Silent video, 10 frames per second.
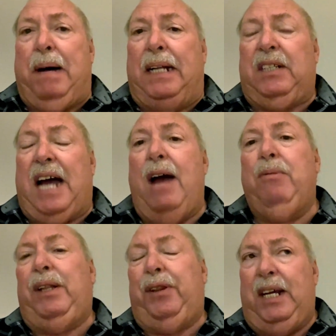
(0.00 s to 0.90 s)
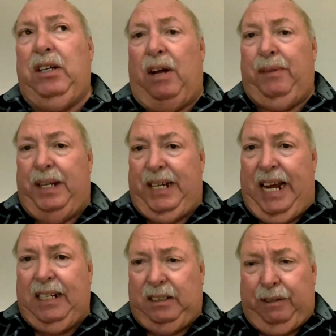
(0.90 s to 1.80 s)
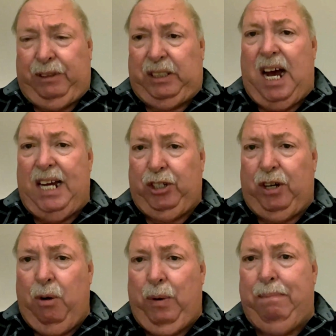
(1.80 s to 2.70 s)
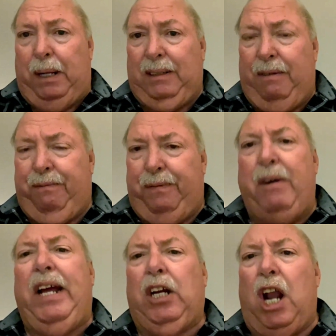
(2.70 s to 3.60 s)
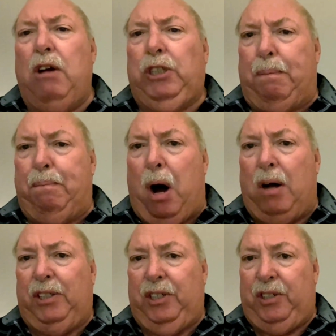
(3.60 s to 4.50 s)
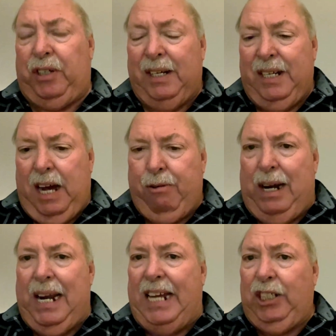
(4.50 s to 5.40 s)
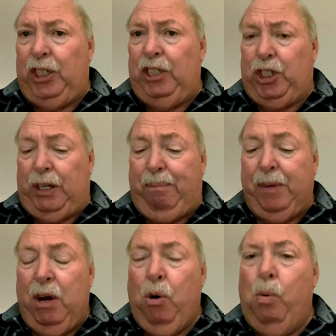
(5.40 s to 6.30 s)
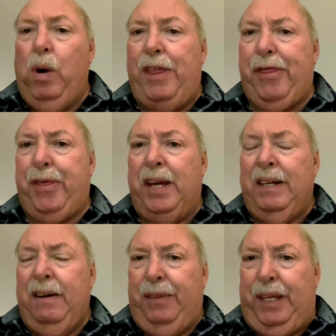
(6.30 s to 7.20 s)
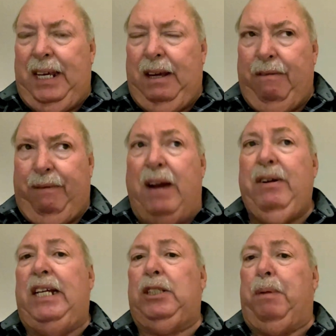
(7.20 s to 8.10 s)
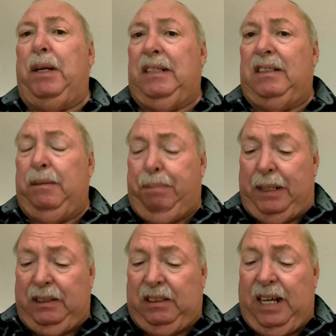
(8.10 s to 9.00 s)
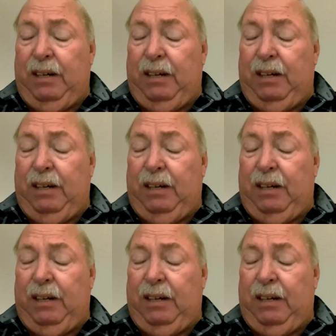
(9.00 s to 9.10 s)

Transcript: But I would think on the negative side, we build a very close bond, a relationship with the various participants.